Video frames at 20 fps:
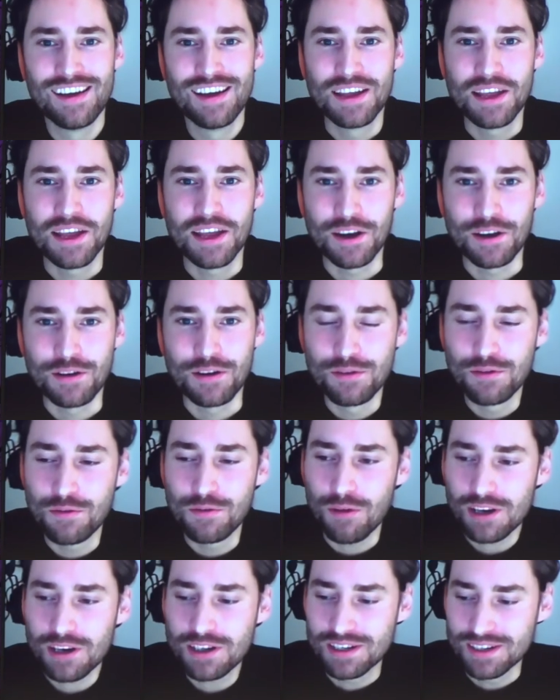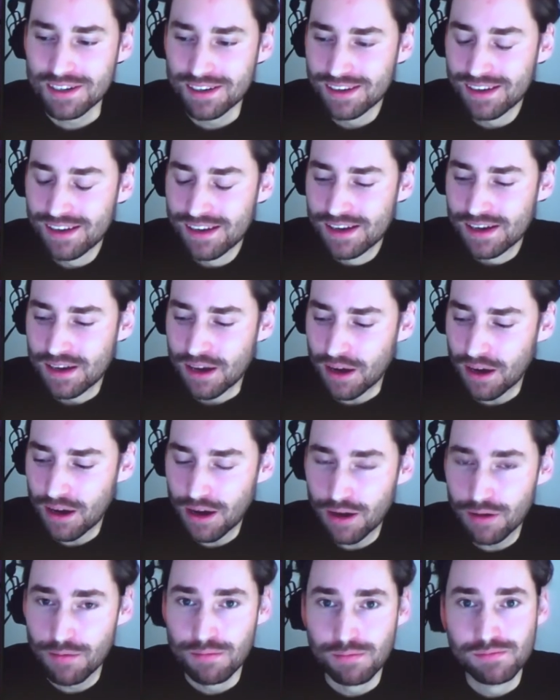Yeah, good question.
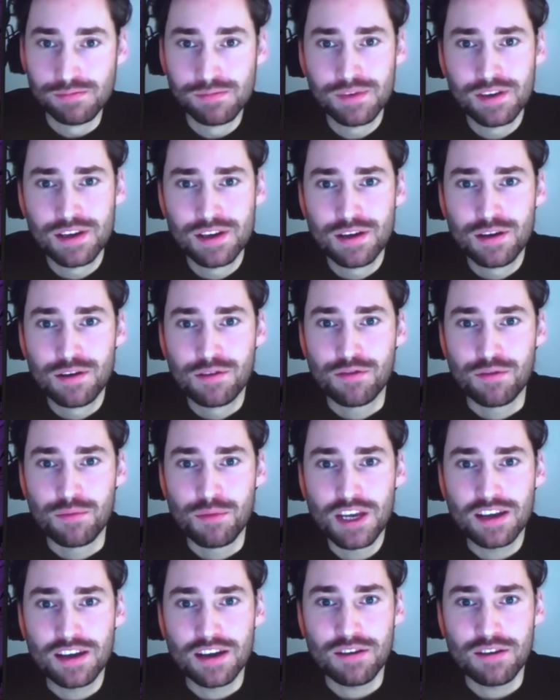For me,